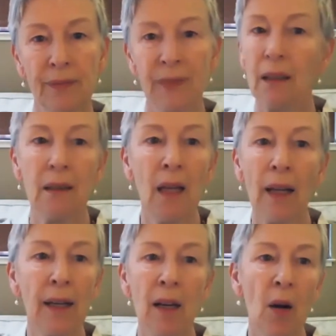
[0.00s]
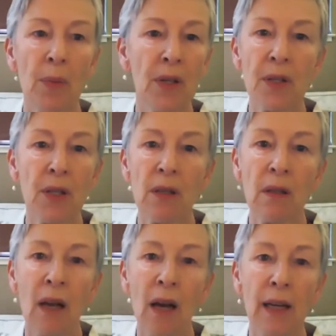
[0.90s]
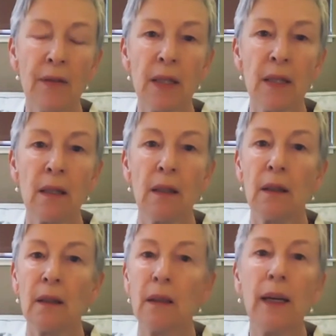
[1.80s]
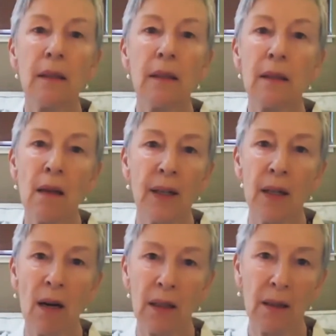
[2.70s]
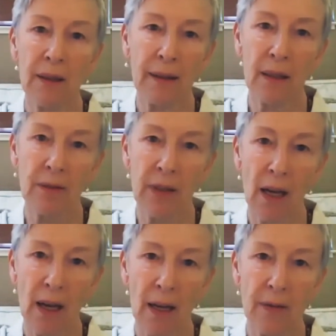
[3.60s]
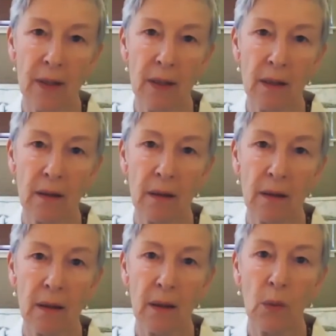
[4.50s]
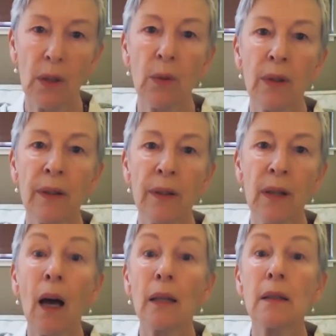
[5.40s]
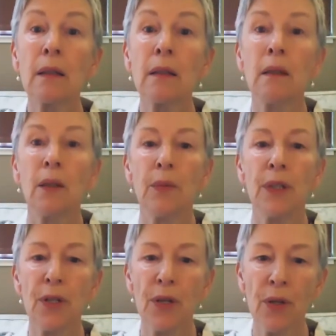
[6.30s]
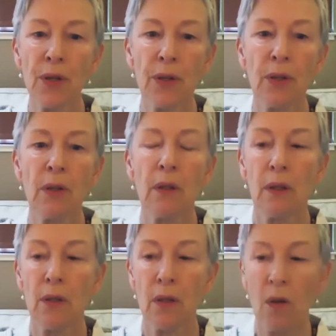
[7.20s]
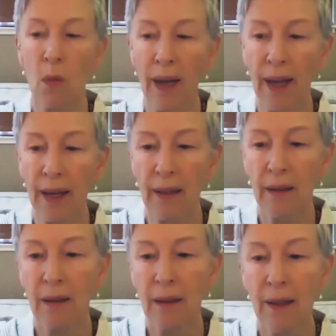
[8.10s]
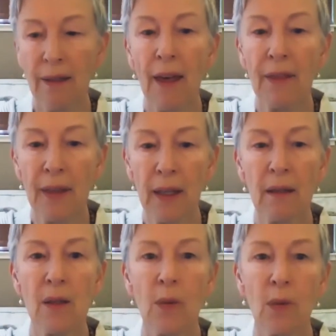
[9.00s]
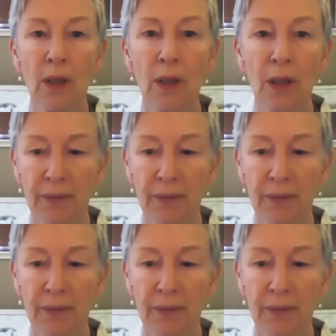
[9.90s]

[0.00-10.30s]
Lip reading: Not in our personal lives and not in our collective lives. We will not return to the way that things were.